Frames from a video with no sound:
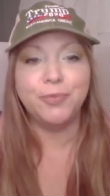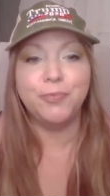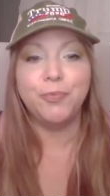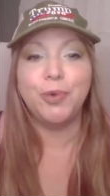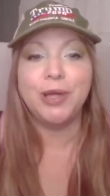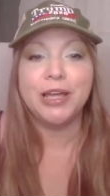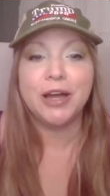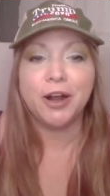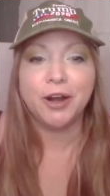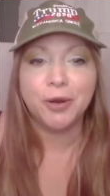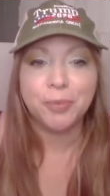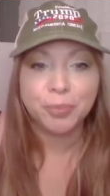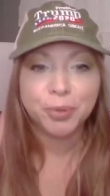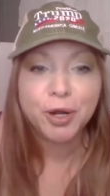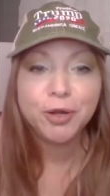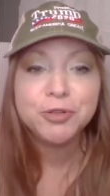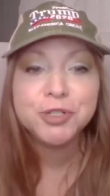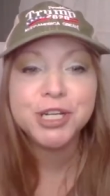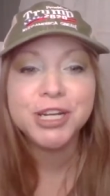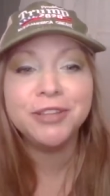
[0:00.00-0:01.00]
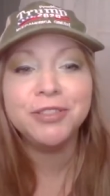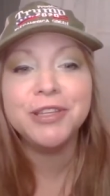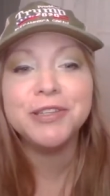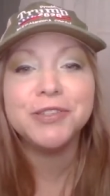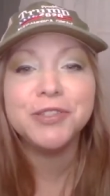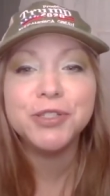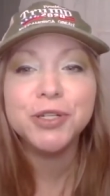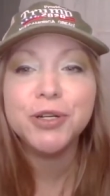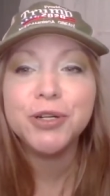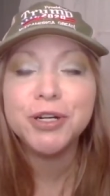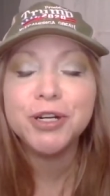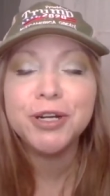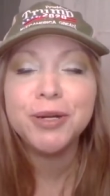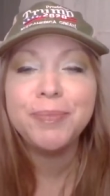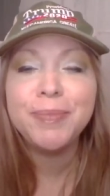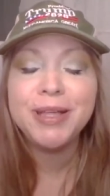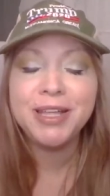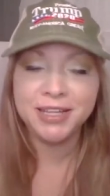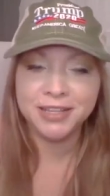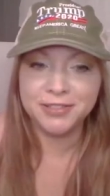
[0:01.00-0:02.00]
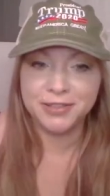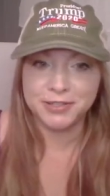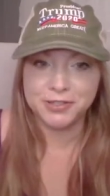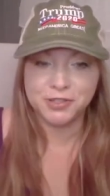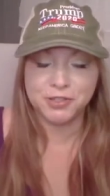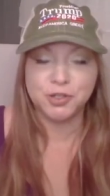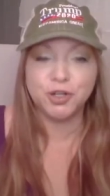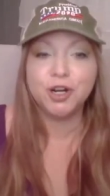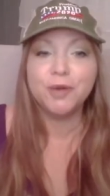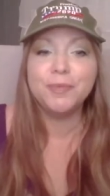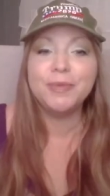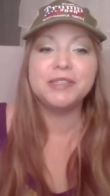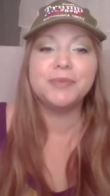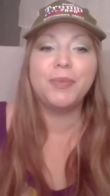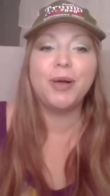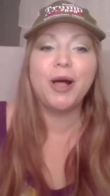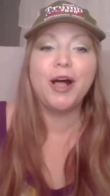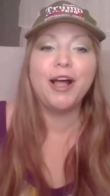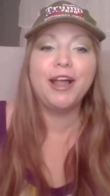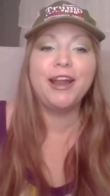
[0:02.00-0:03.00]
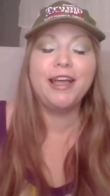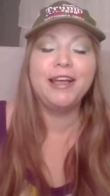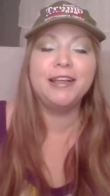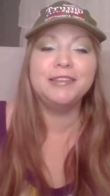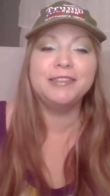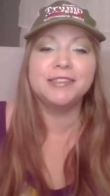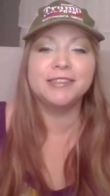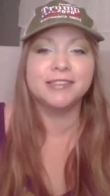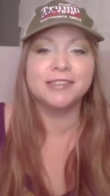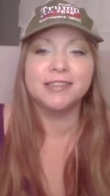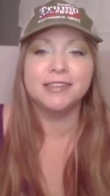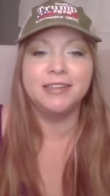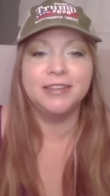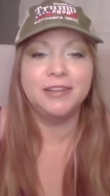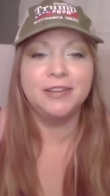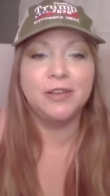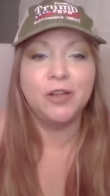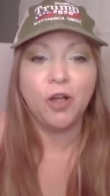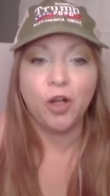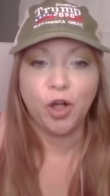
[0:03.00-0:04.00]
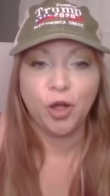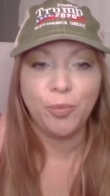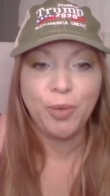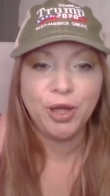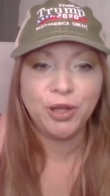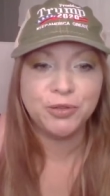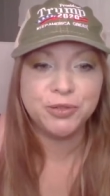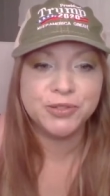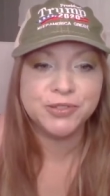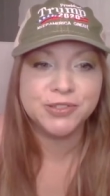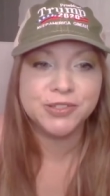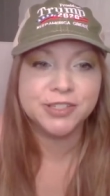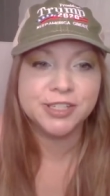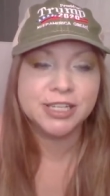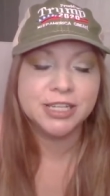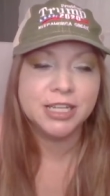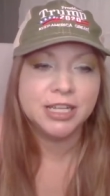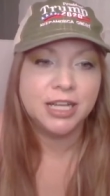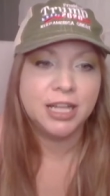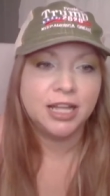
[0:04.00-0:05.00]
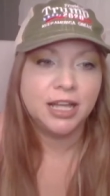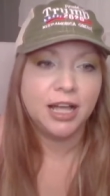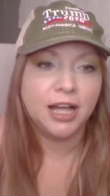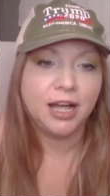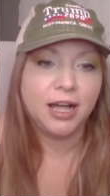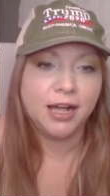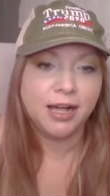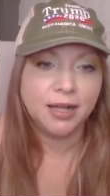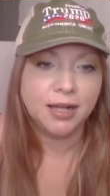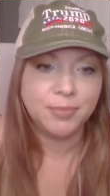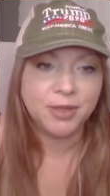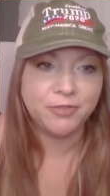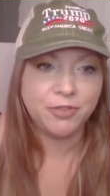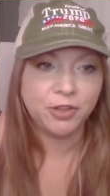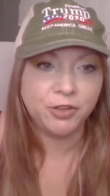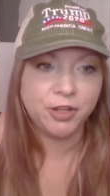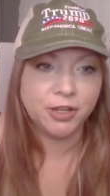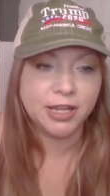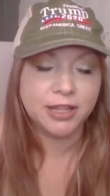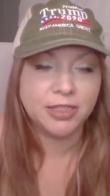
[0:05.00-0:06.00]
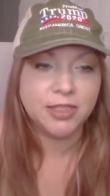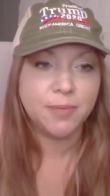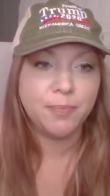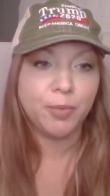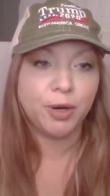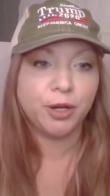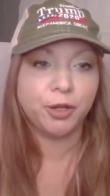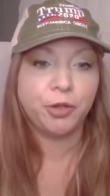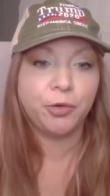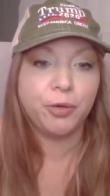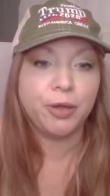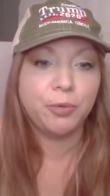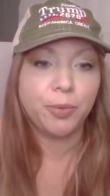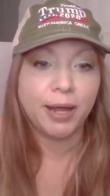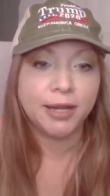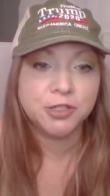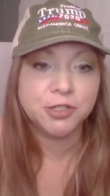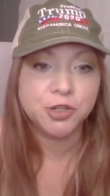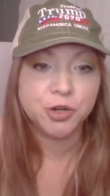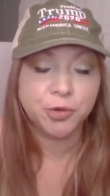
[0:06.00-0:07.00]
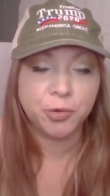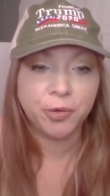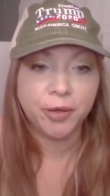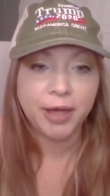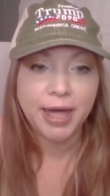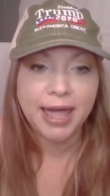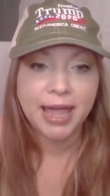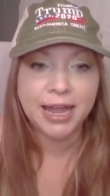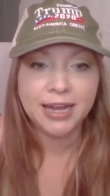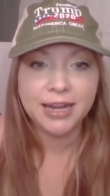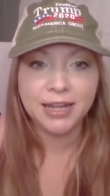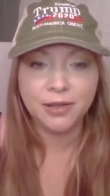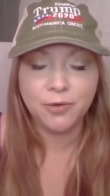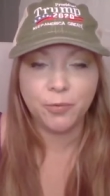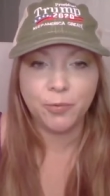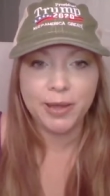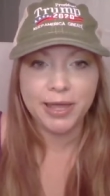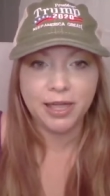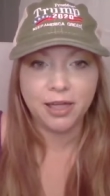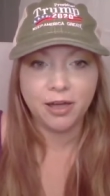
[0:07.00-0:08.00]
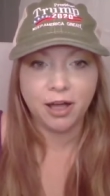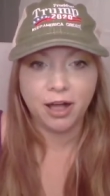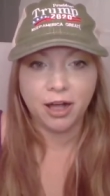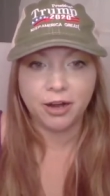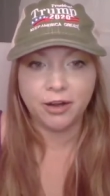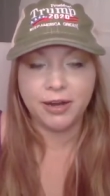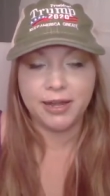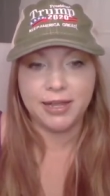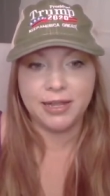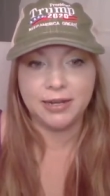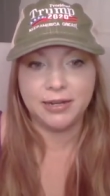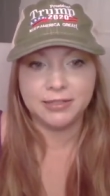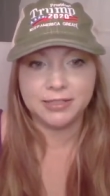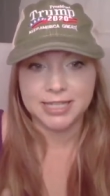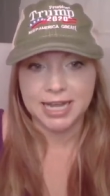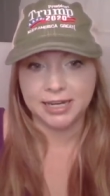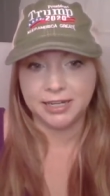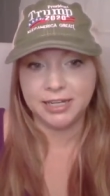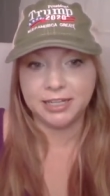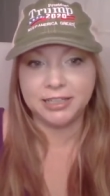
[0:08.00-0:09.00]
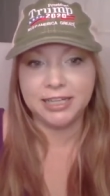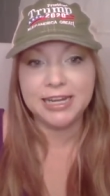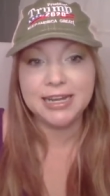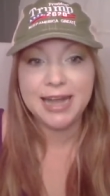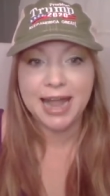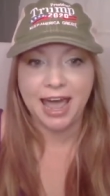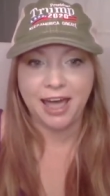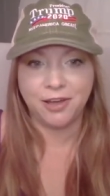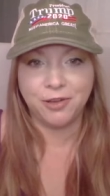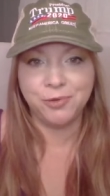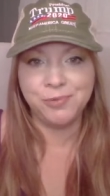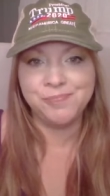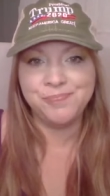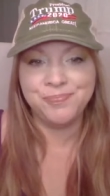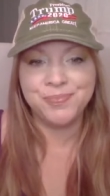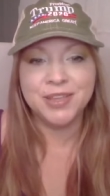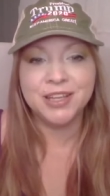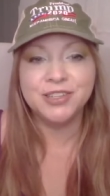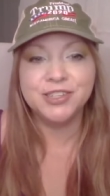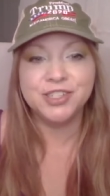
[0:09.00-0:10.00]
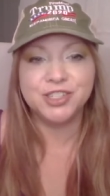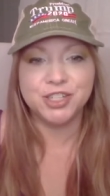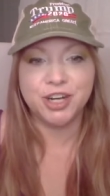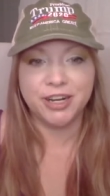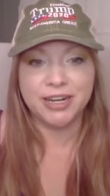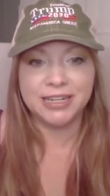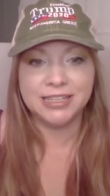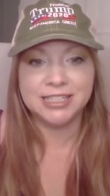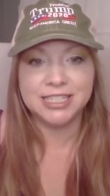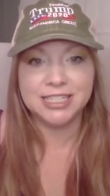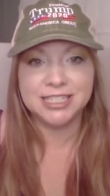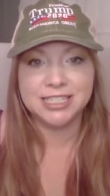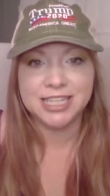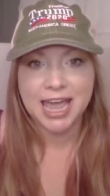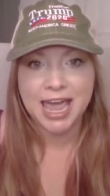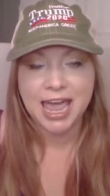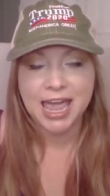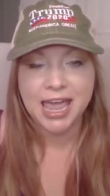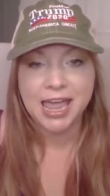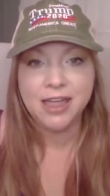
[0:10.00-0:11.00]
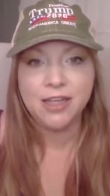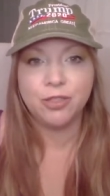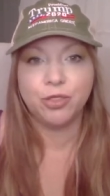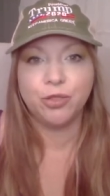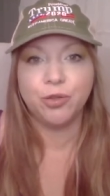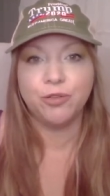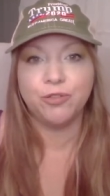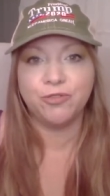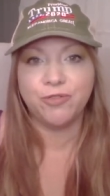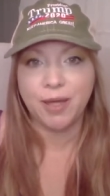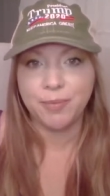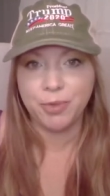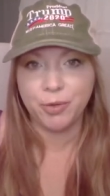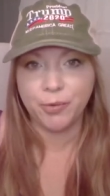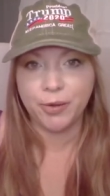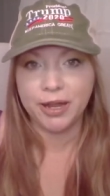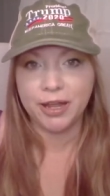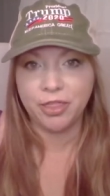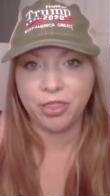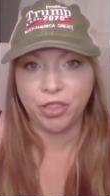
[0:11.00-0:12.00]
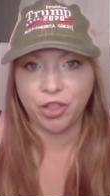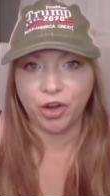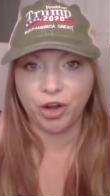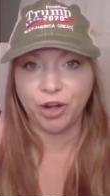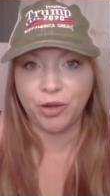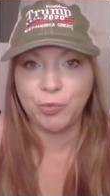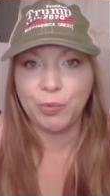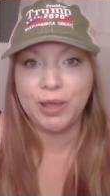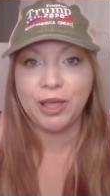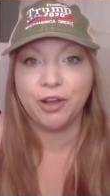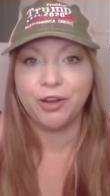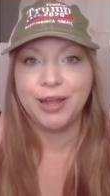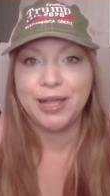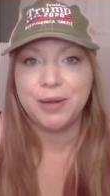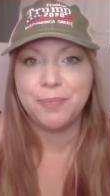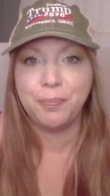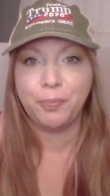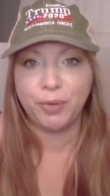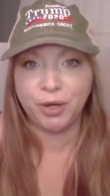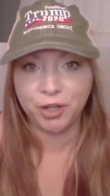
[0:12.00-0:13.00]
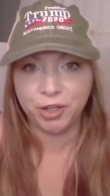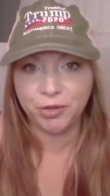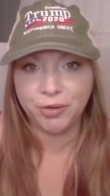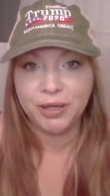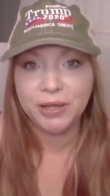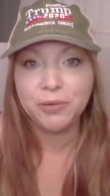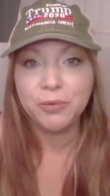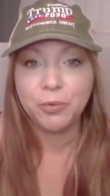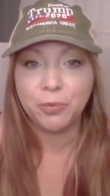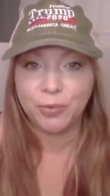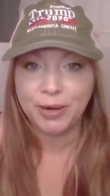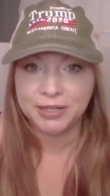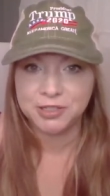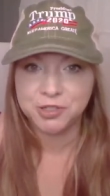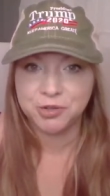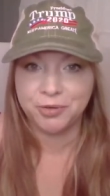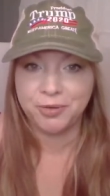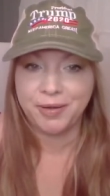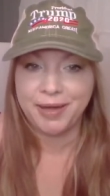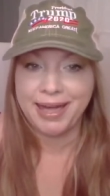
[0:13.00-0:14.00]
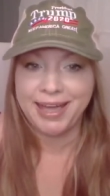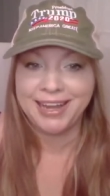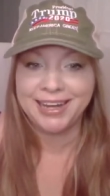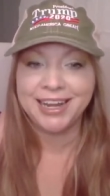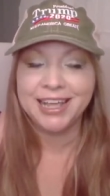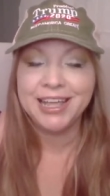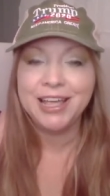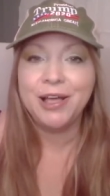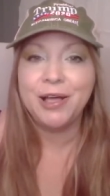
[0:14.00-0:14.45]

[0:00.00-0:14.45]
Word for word: We are approaching the storm. The storm is upon us almost. Um, if you look at the Mercury retrograde, we are in technically now, starting today through February 3rd, we are in Mercury retrograde.